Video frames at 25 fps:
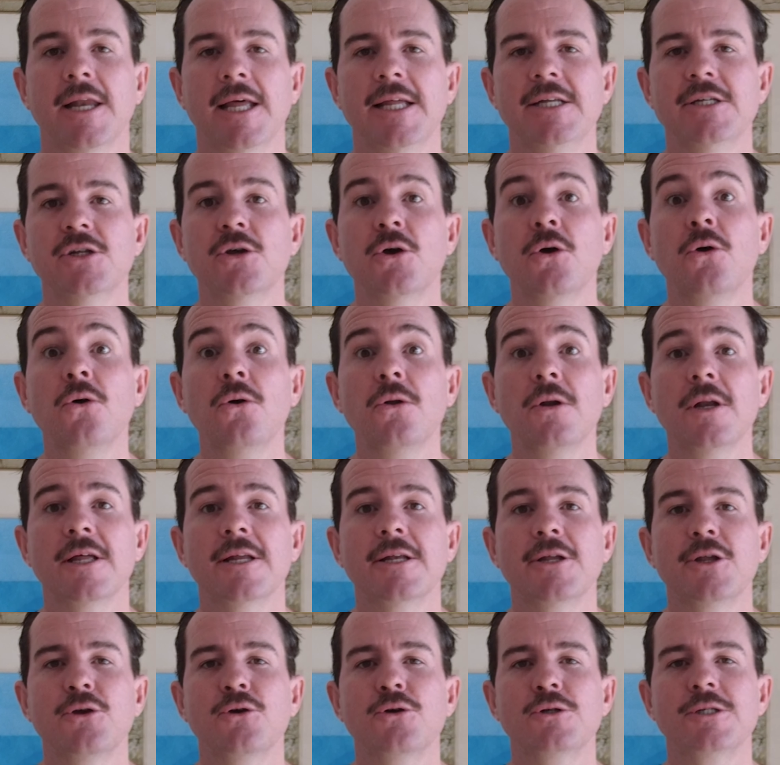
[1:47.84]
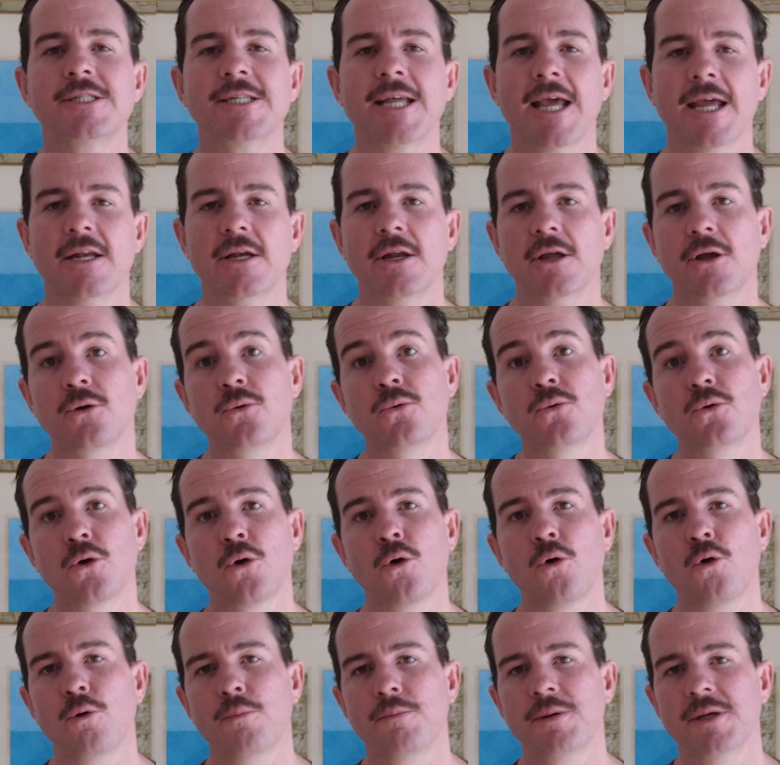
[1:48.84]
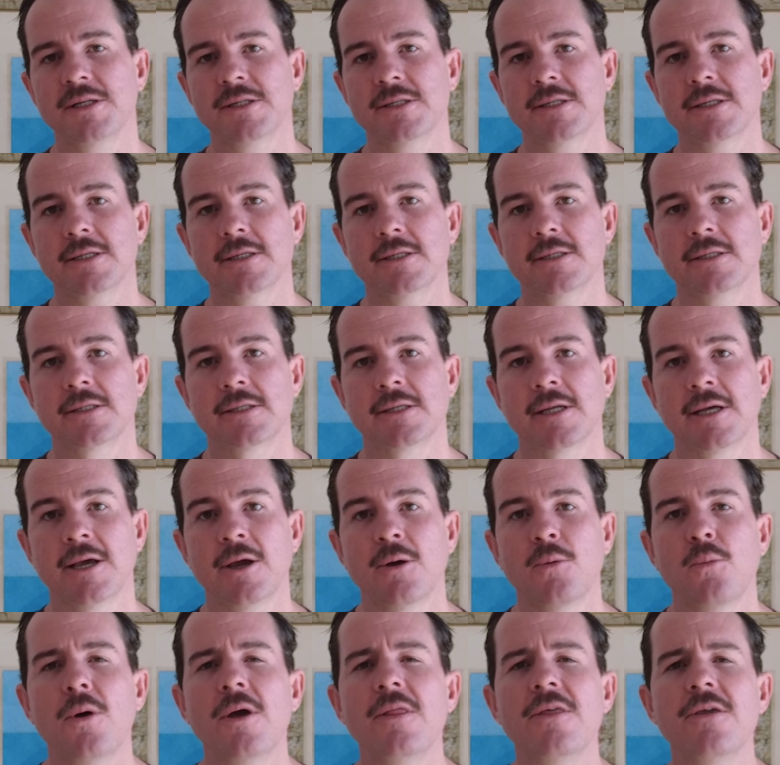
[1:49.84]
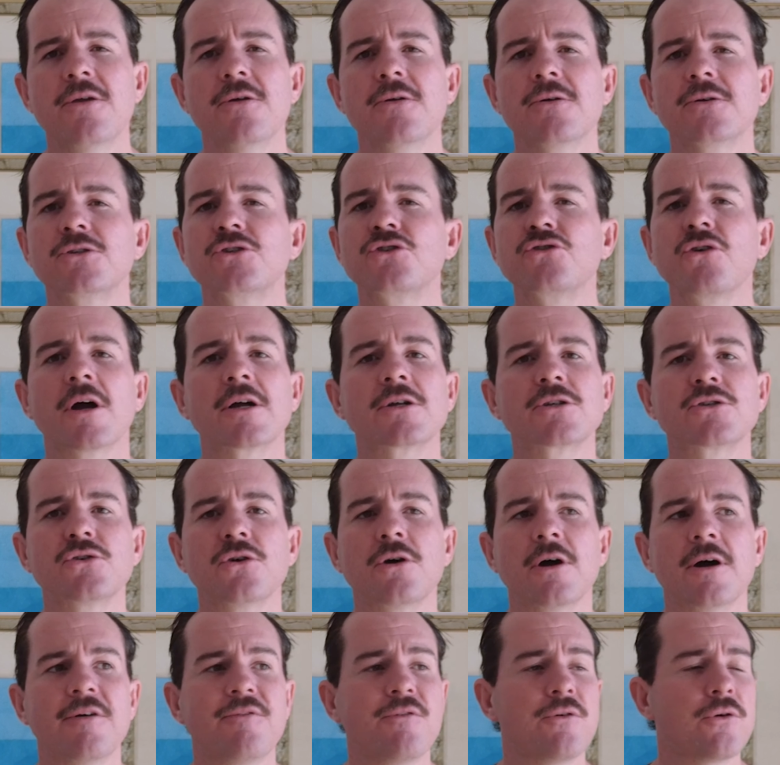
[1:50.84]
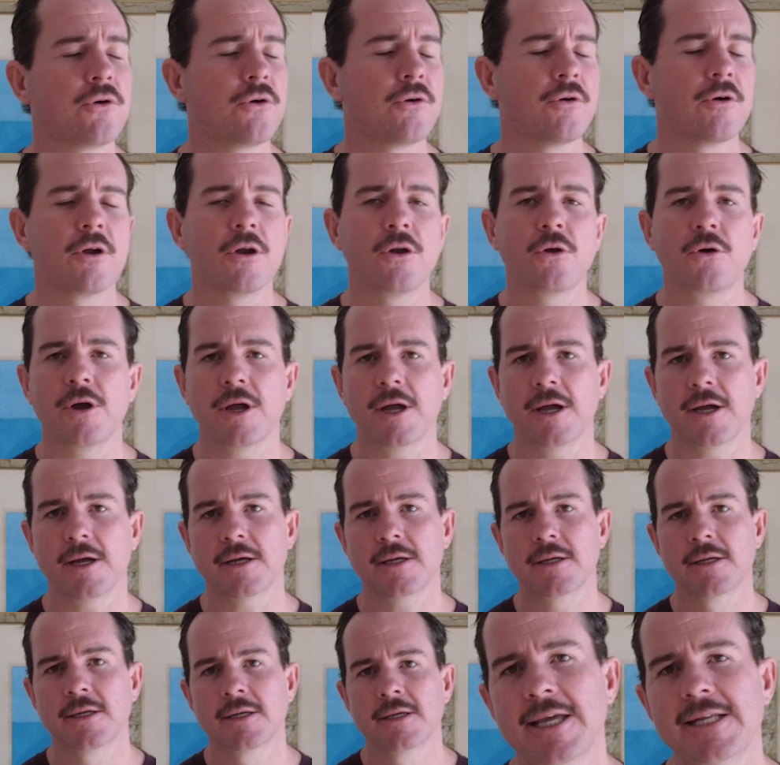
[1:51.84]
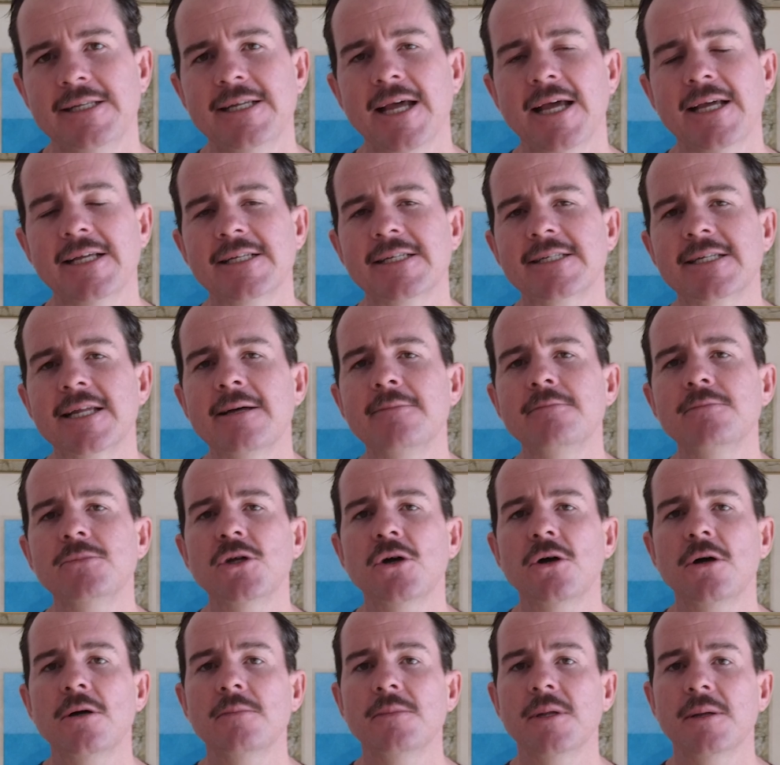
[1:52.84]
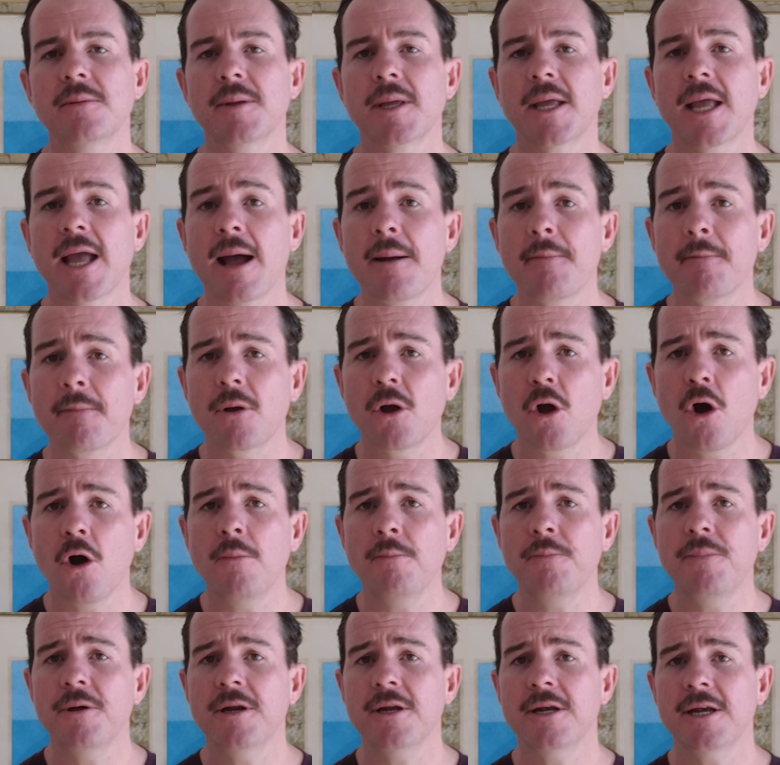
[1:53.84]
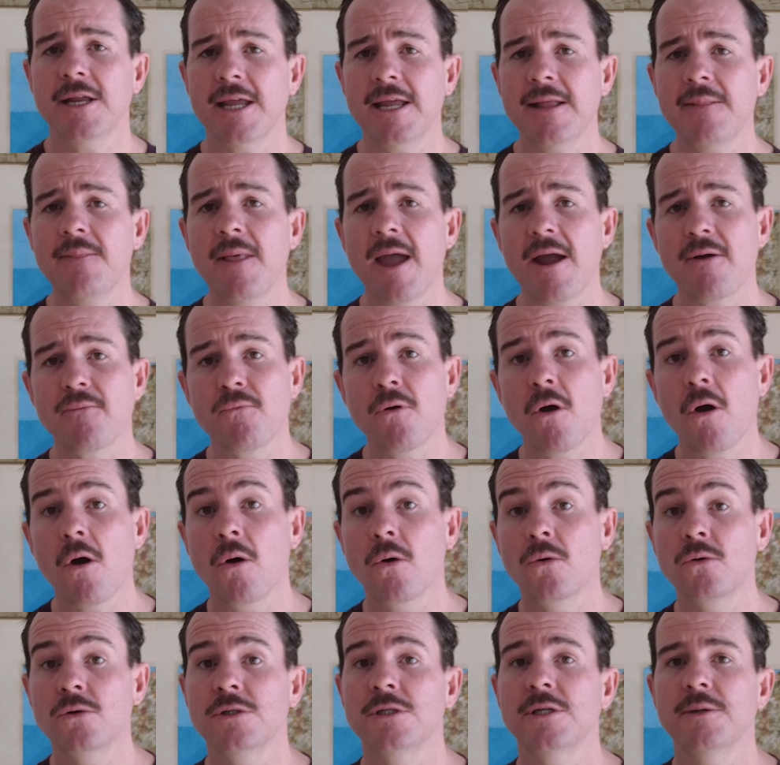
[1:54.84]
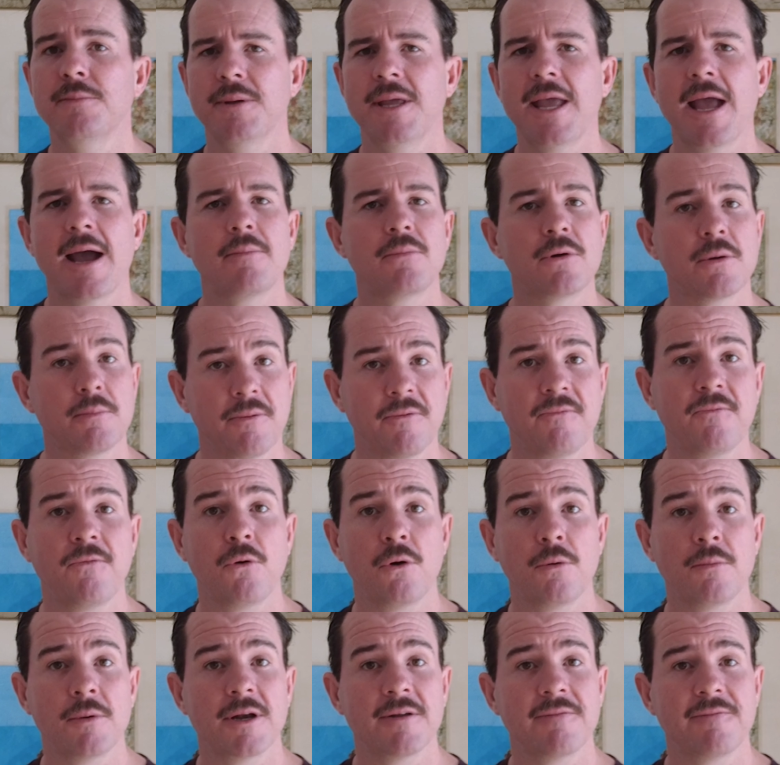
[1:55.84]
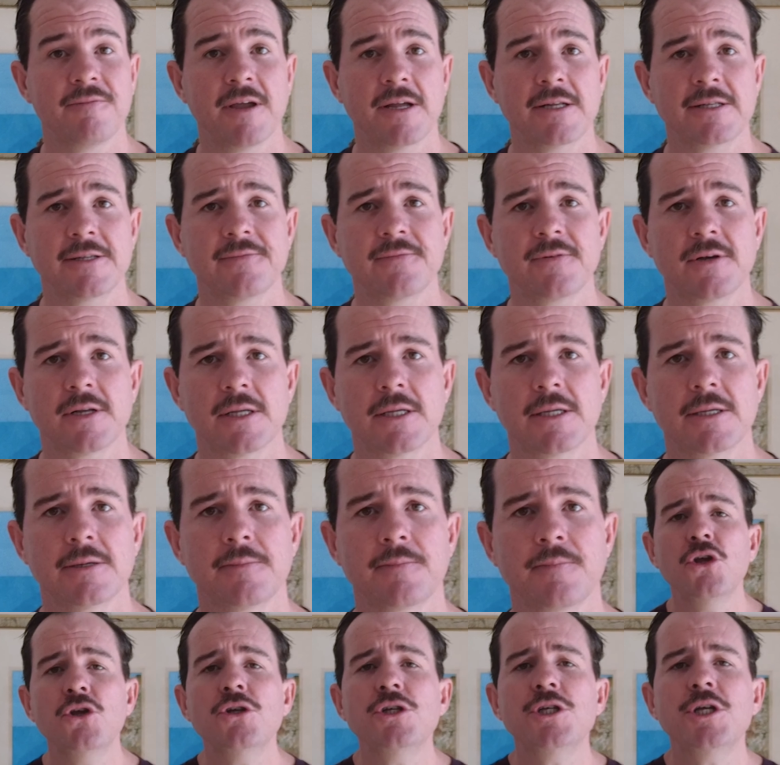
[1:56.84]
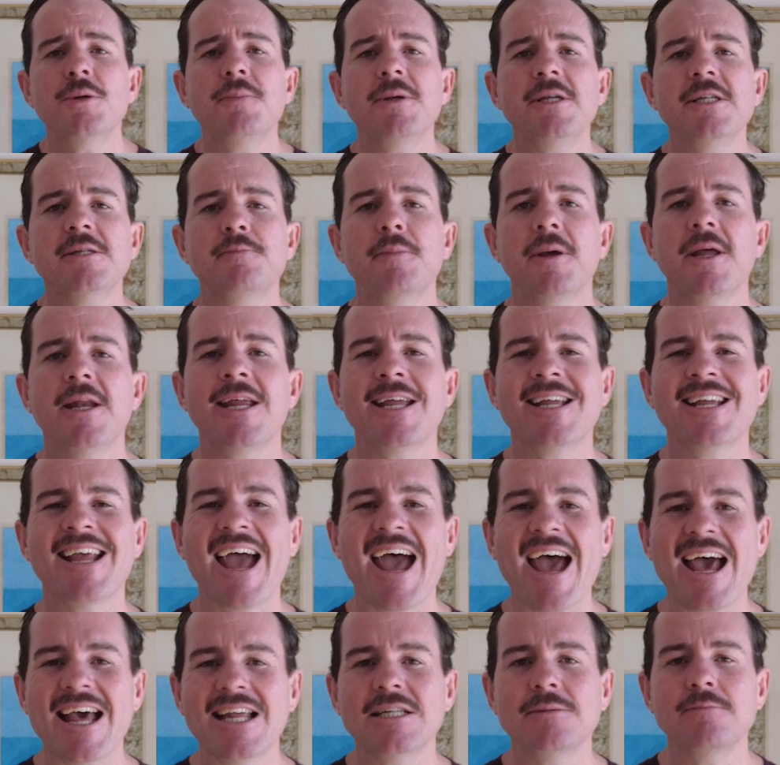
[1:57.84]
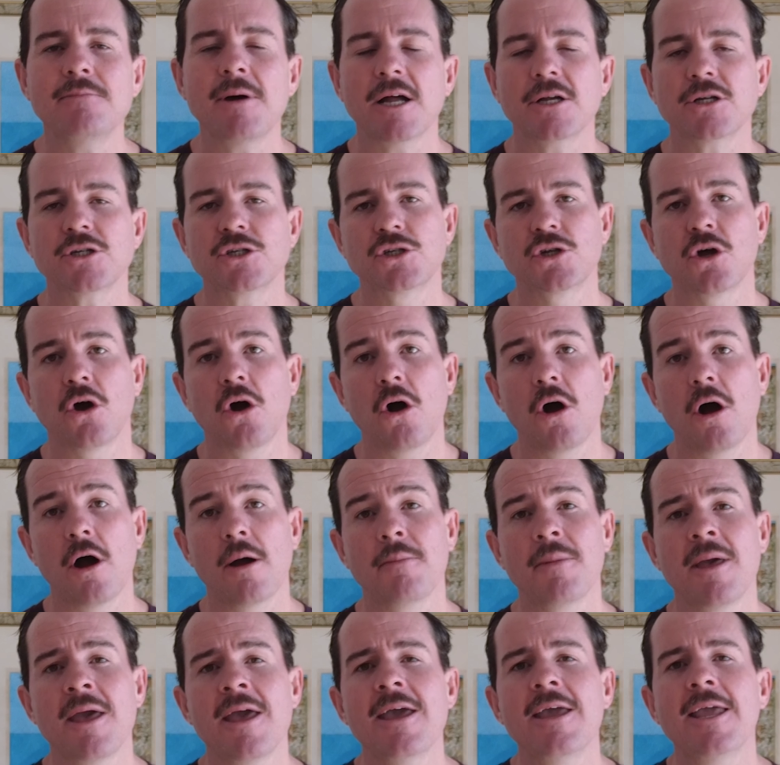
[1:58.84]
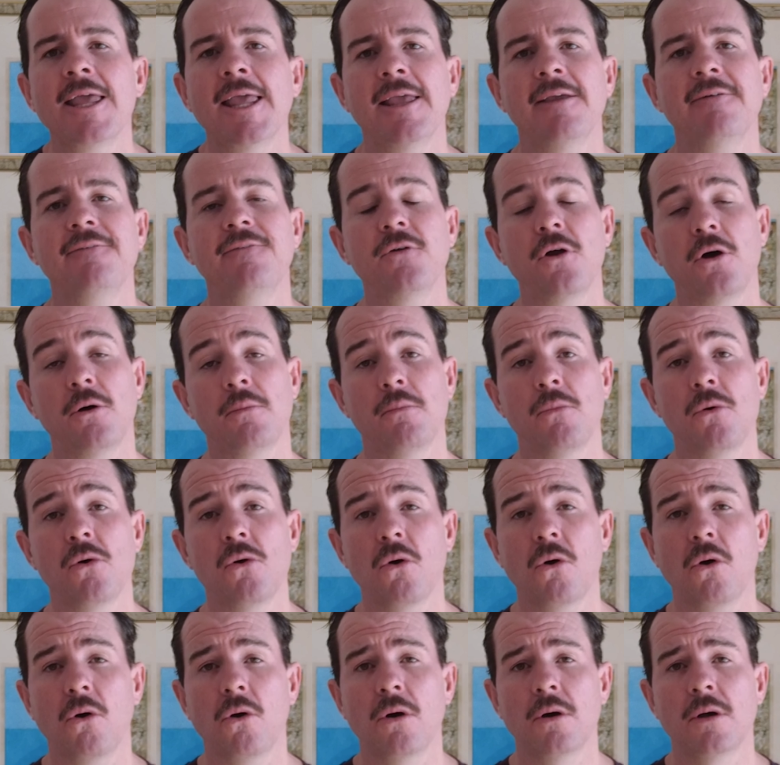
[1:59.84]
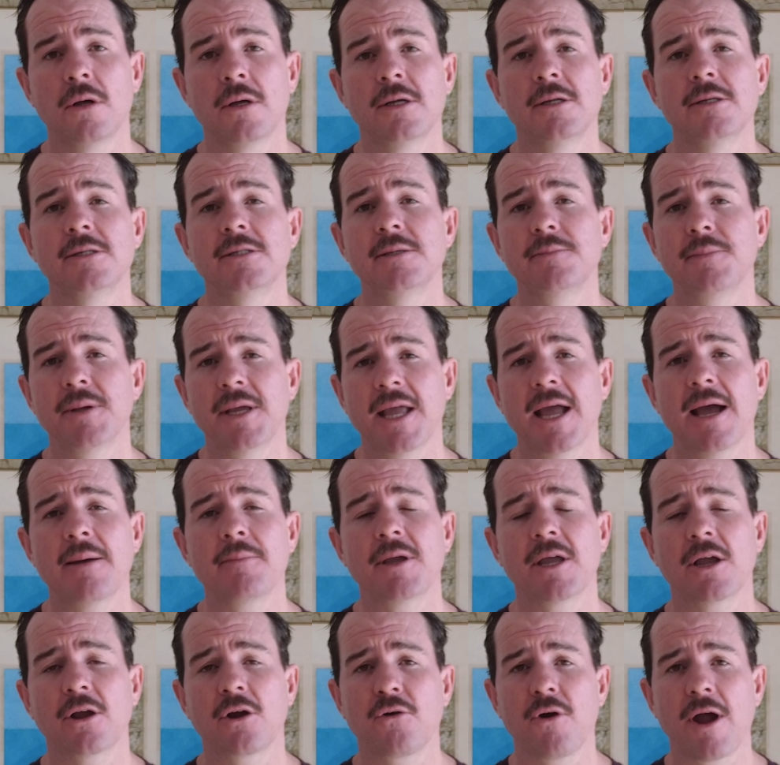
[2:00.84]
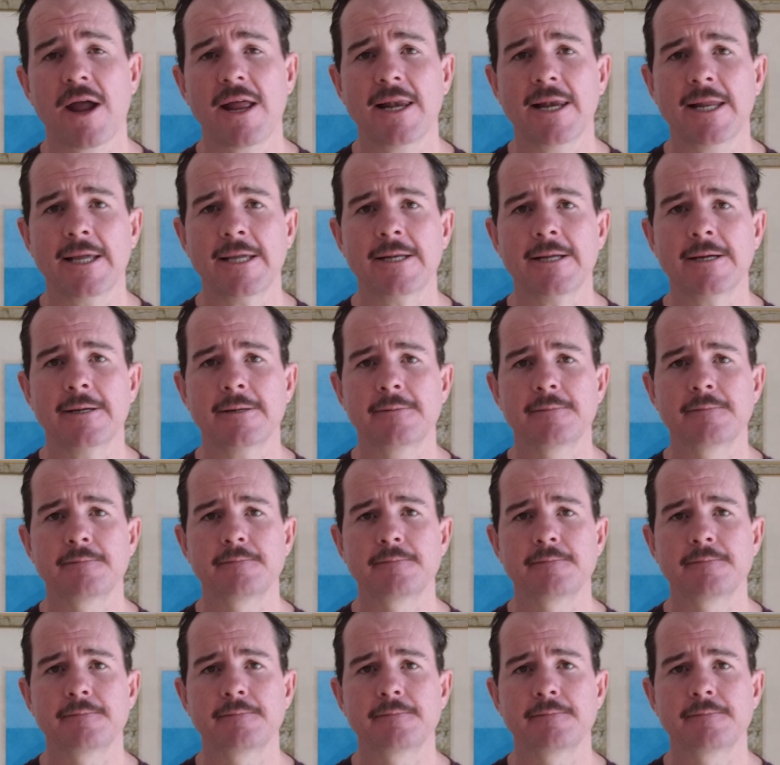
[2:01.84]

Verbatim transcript: Let's call it your technical core business. Whether you're a truck driver or a lawyer, it takes some time to become competent in that role to be able to perform it effectively. You should be spending as much time, if not more, to becoming a great leader.